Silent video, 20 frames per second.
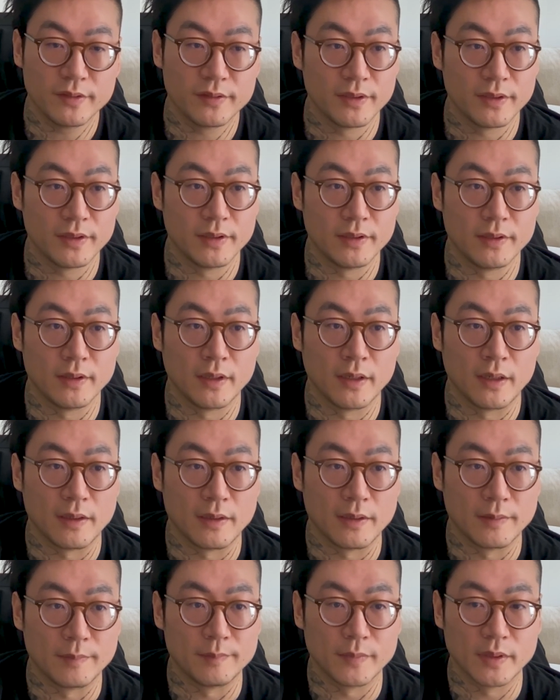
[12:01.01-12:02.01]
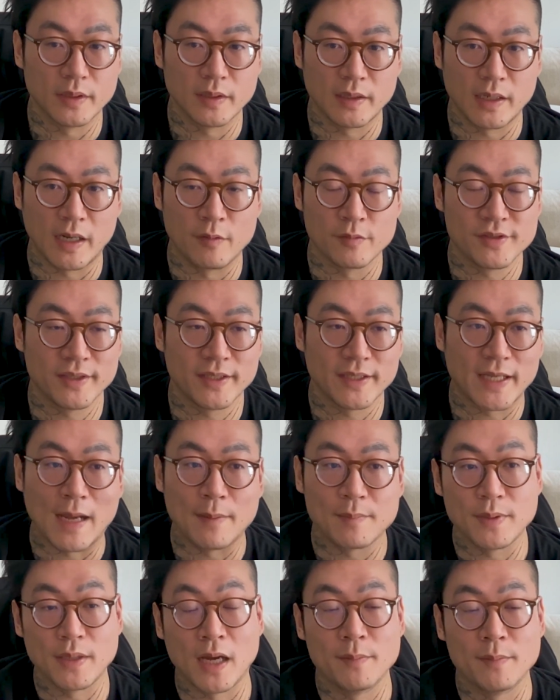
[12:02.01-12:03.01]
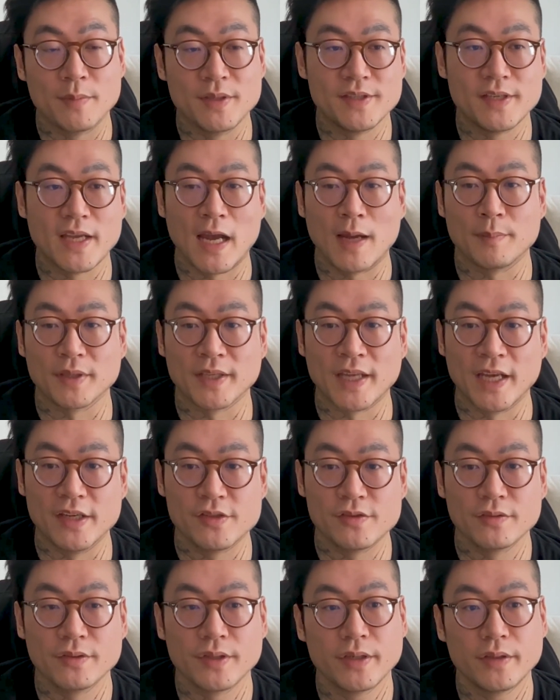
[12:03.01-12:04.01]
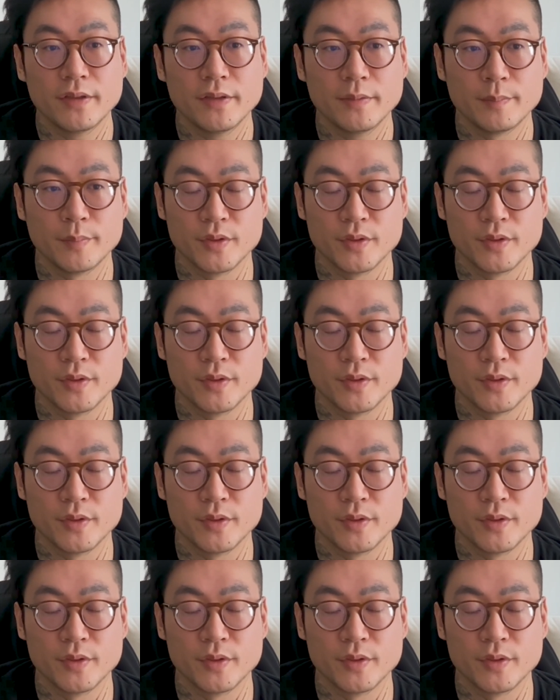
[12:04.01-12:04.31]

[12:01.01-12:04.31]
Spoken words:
the, obviously, IBC application layer